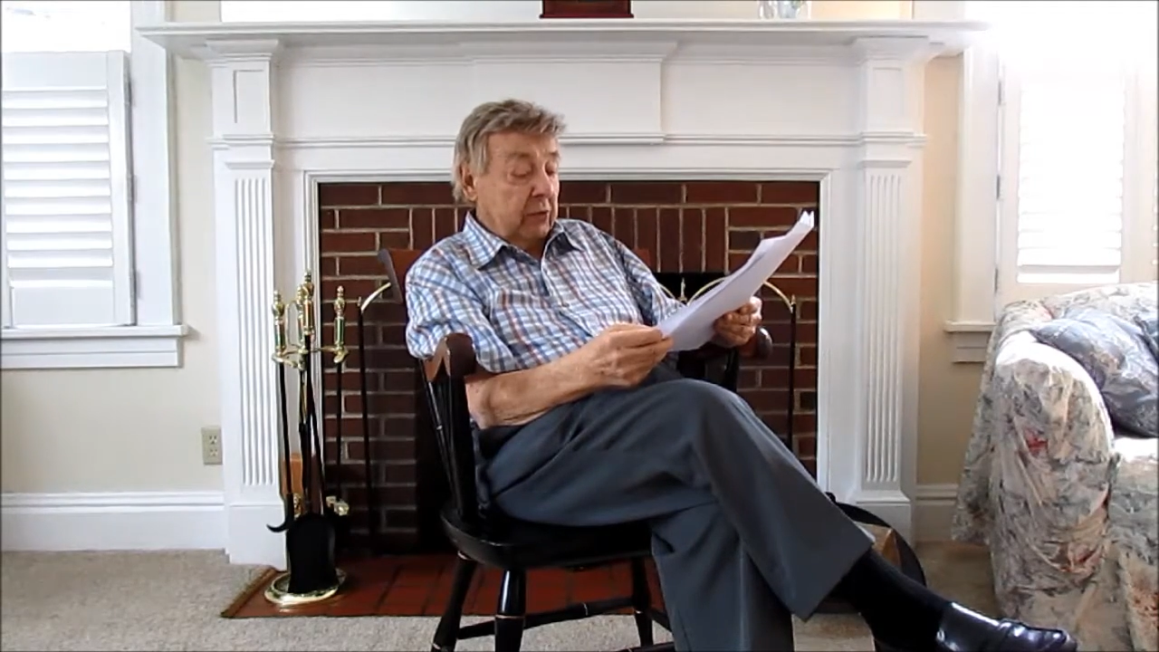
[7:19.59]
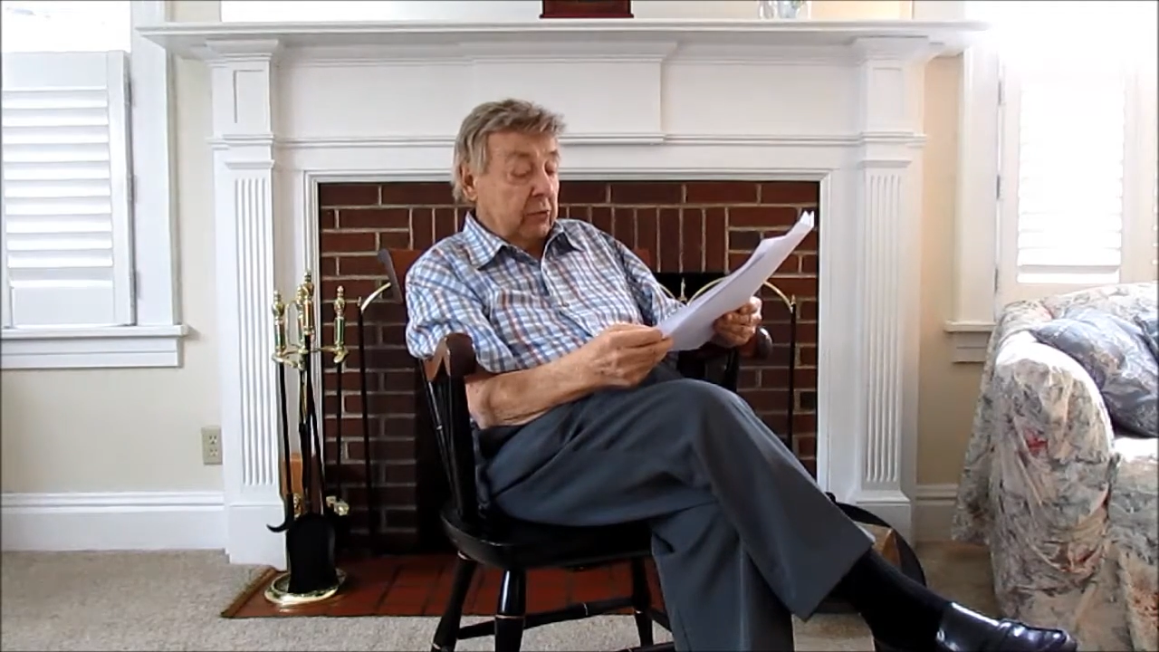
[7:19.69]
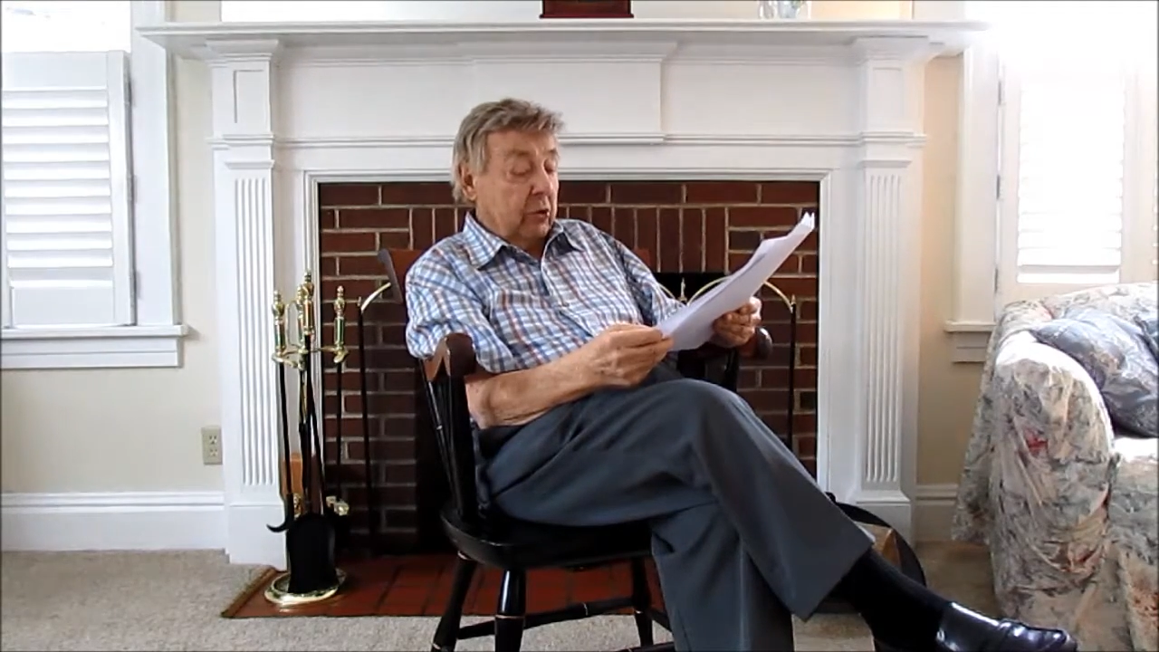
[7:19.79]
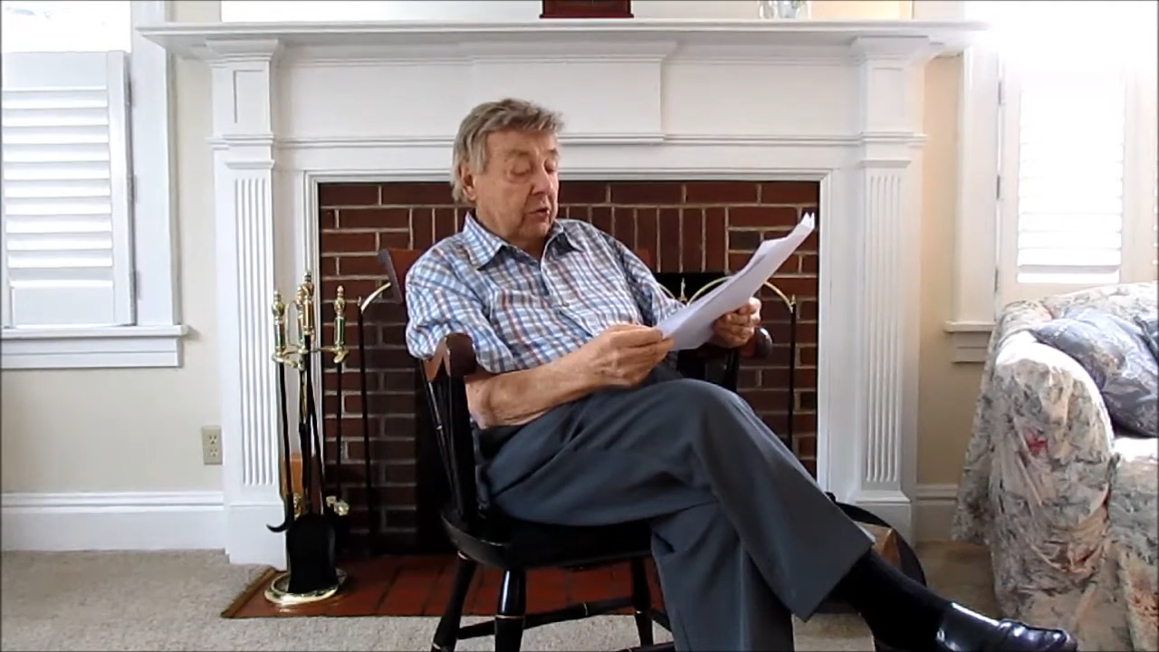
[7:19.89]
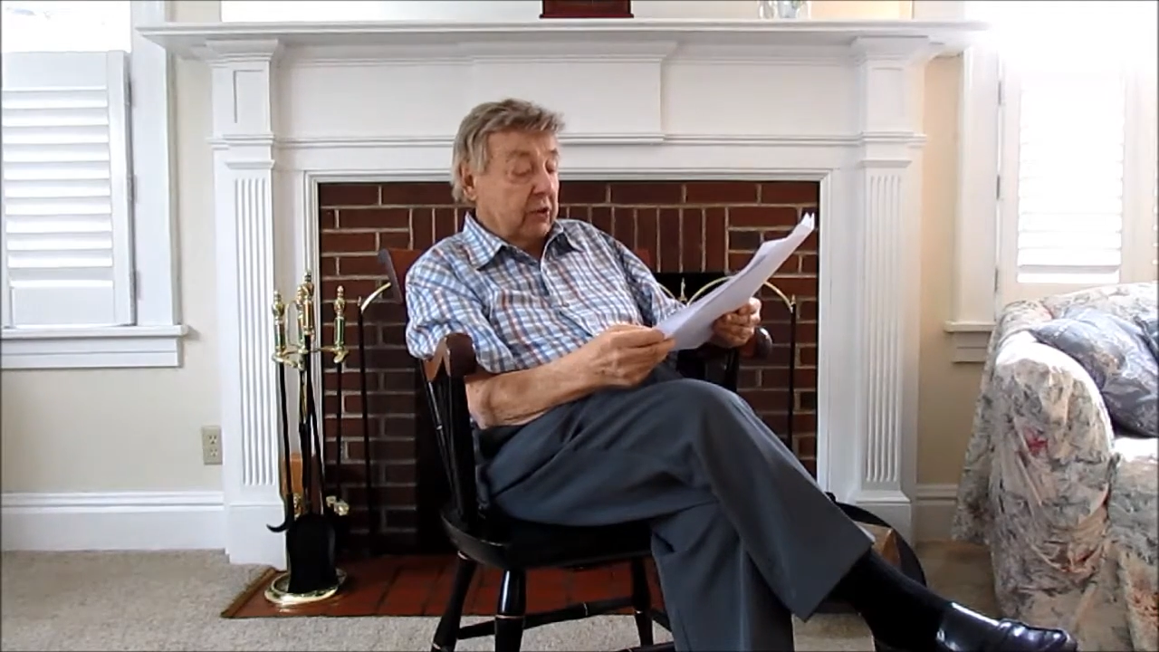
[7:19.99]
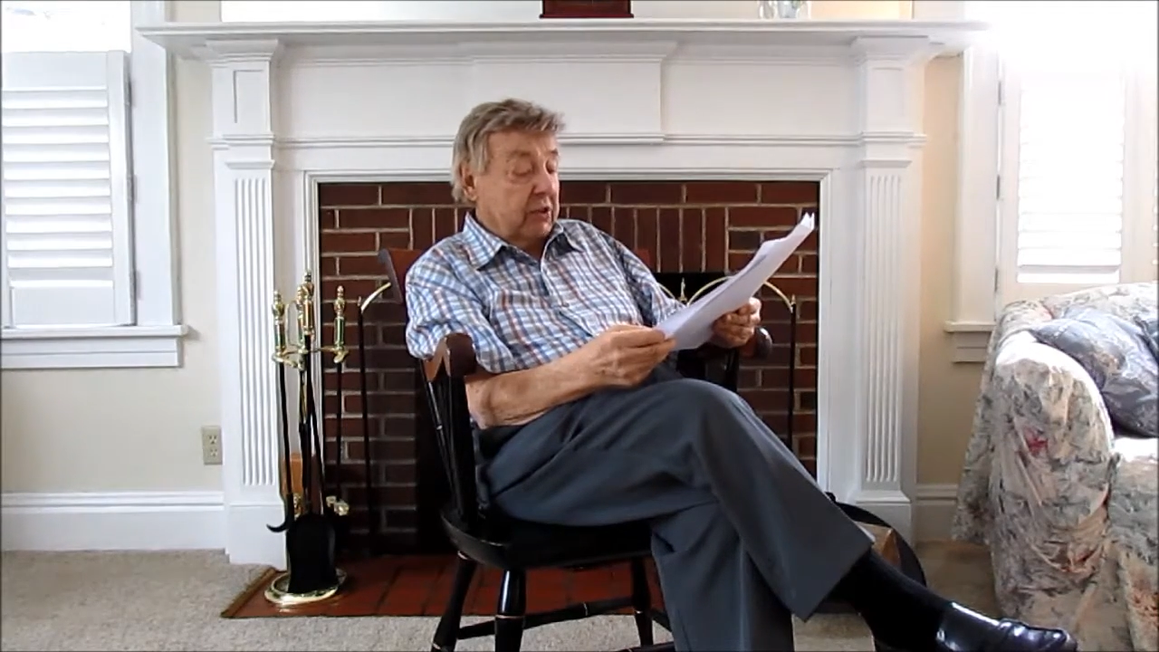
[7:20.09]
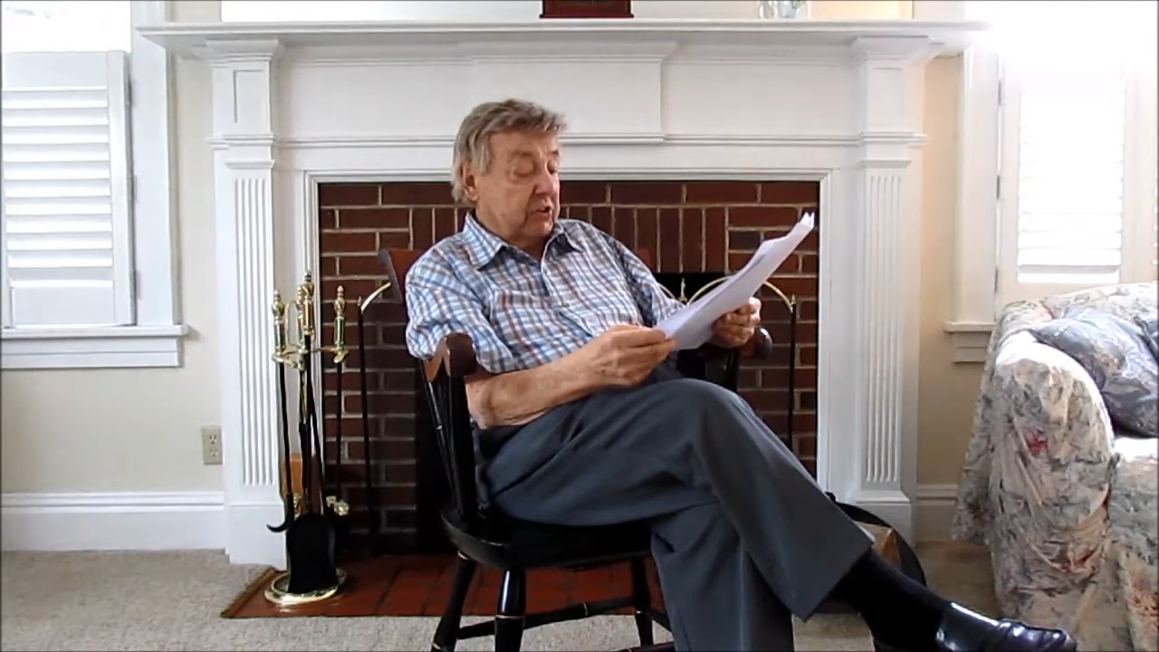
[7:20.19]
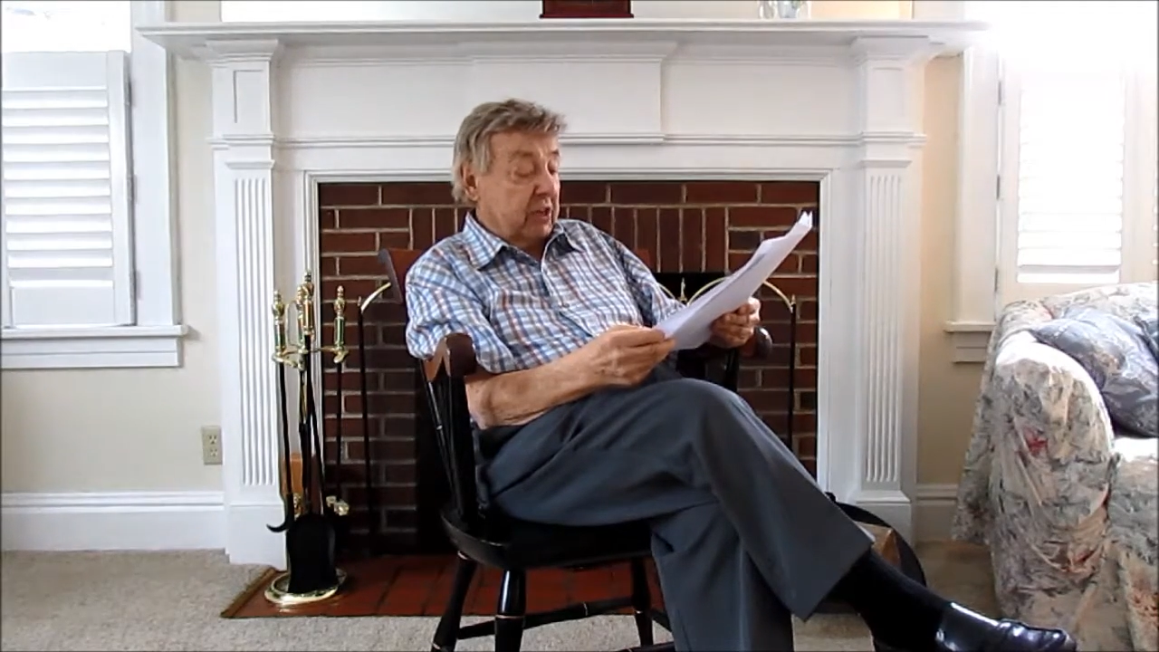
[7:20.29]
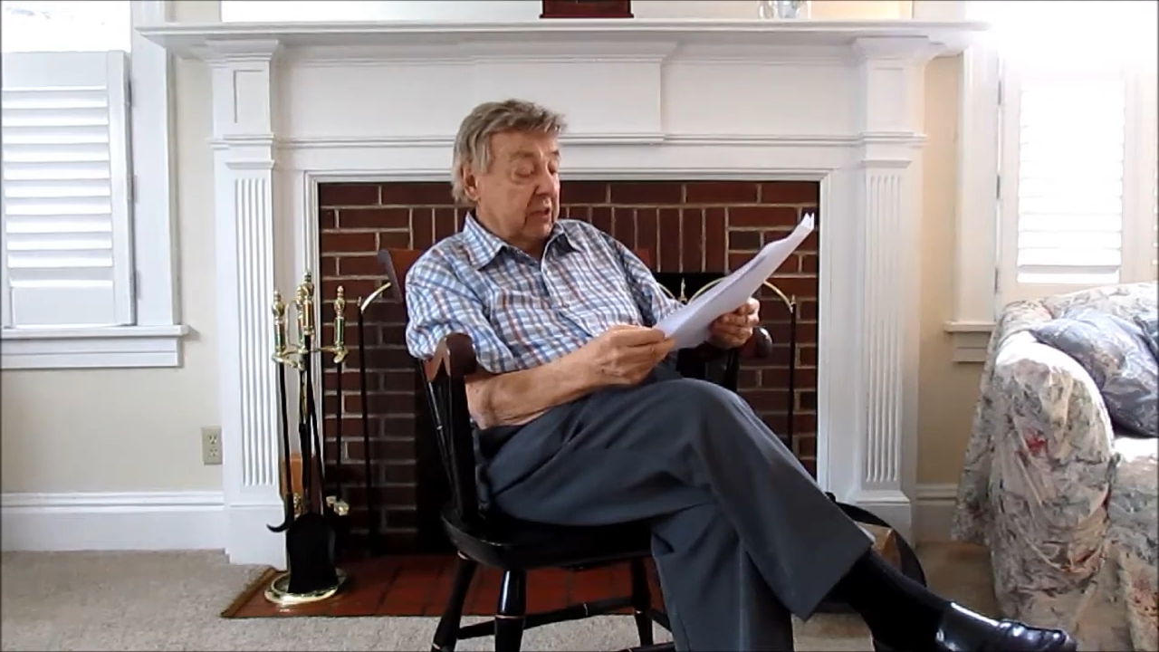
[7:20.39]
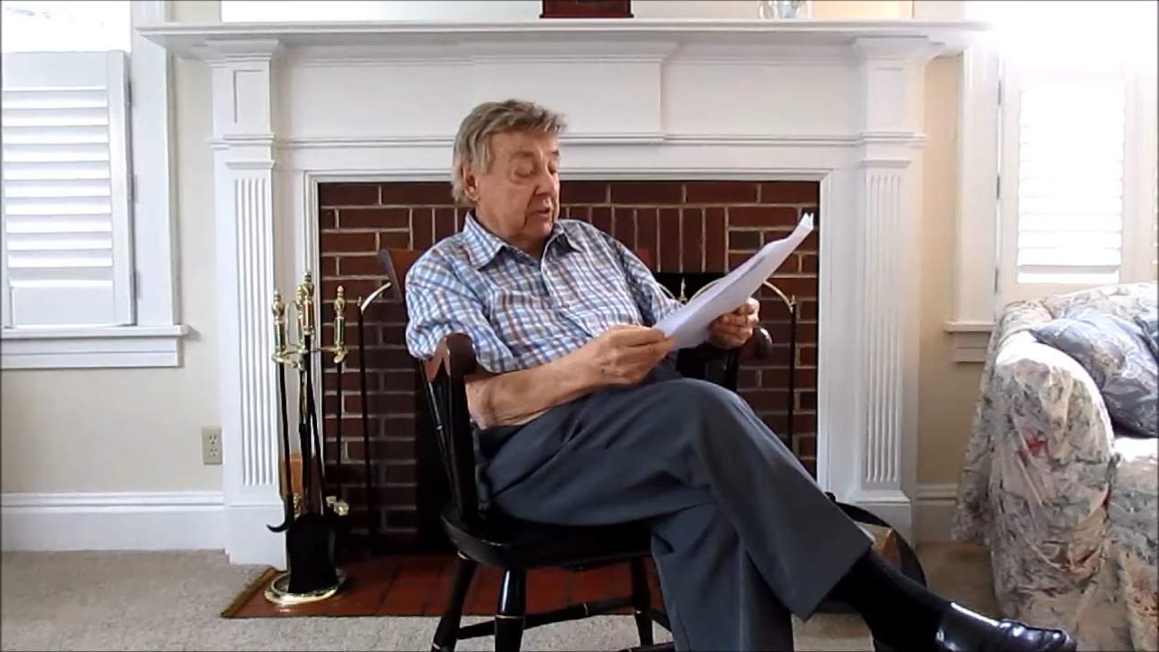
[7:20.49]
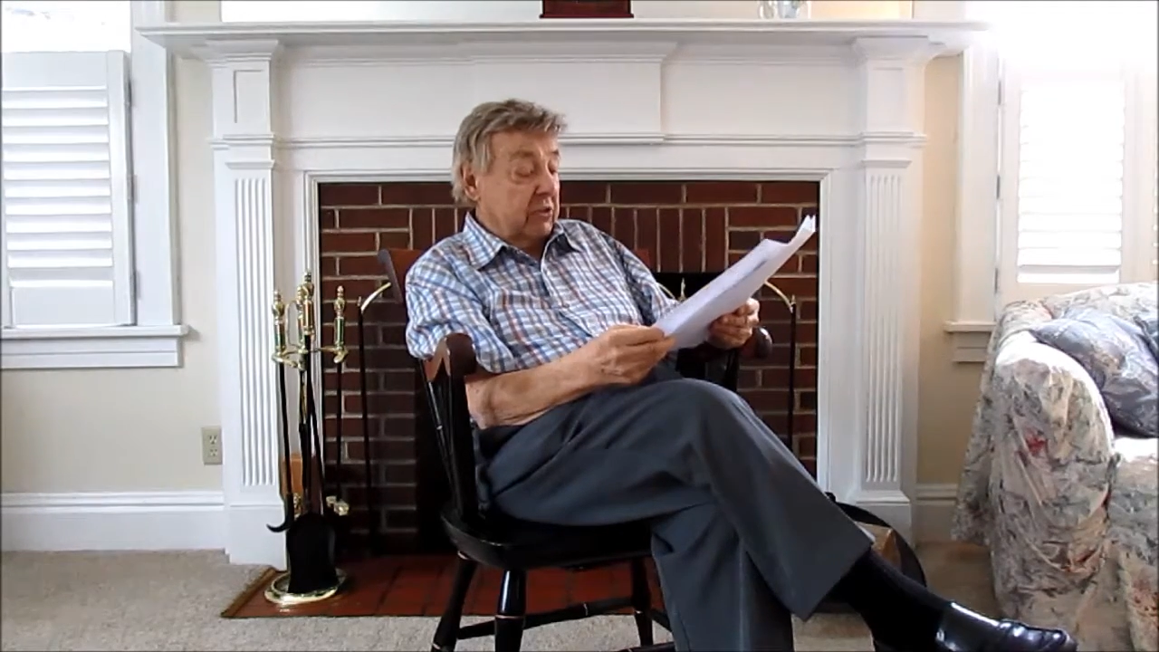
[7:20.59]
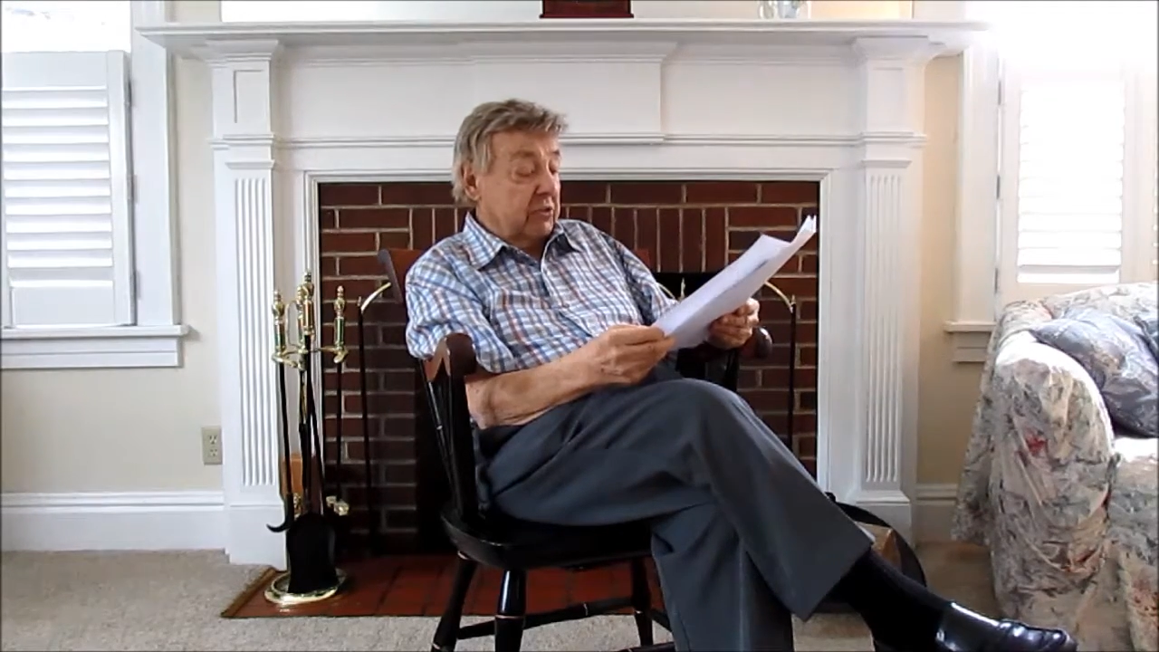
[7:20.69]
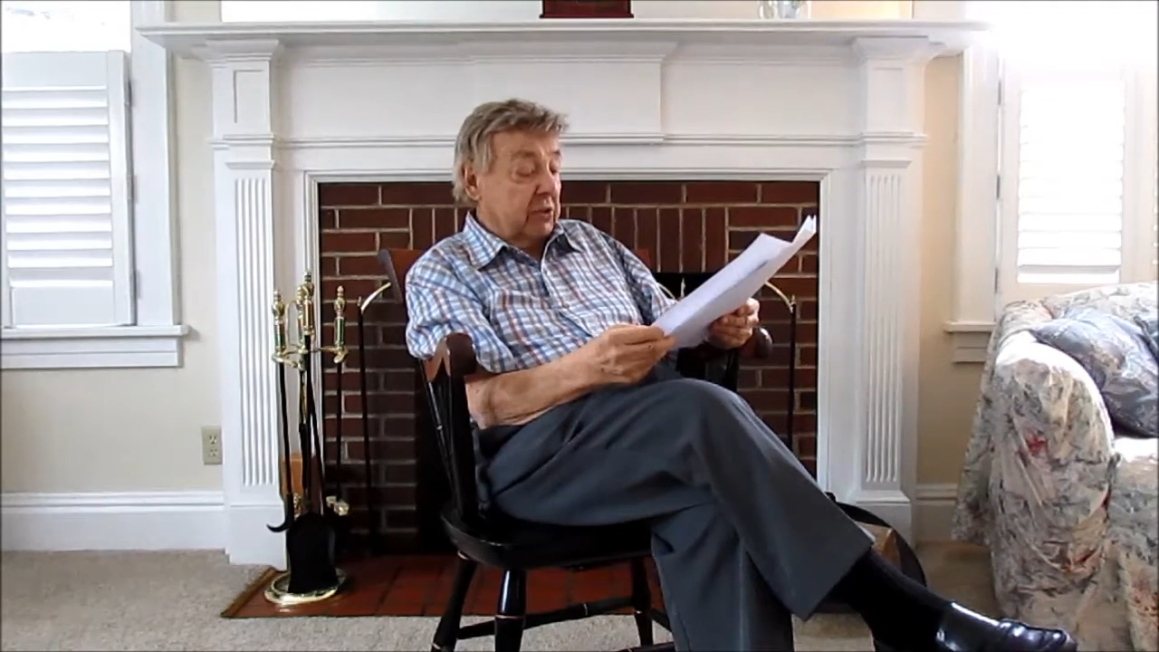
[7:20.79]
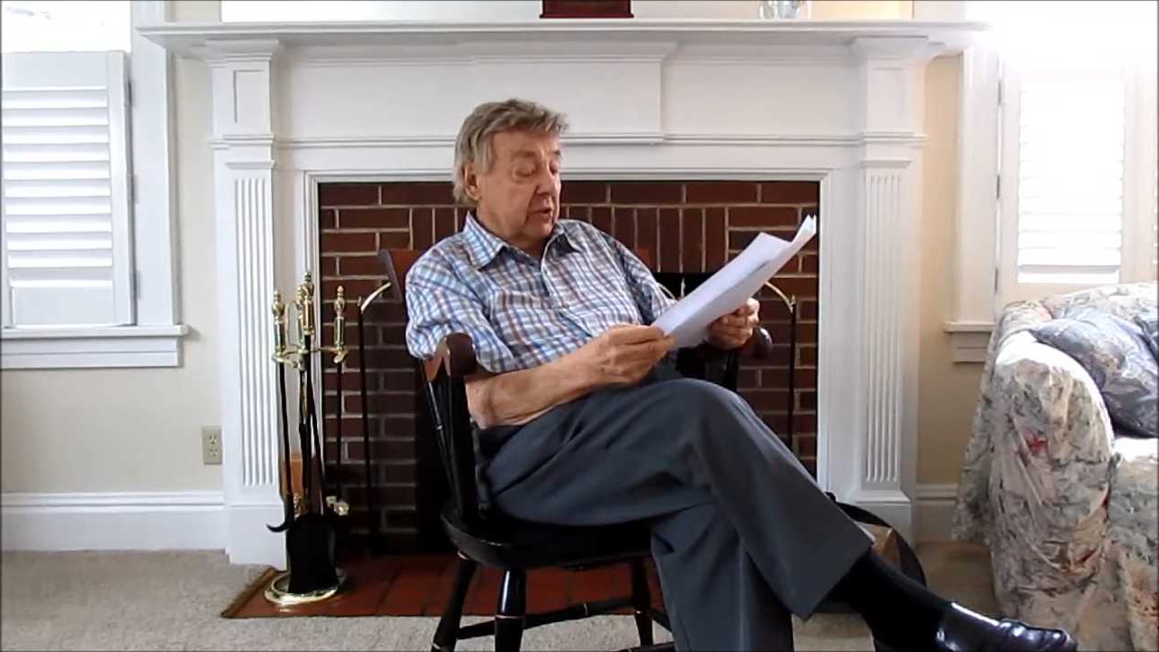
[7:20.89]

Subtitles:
Dorothy Sanders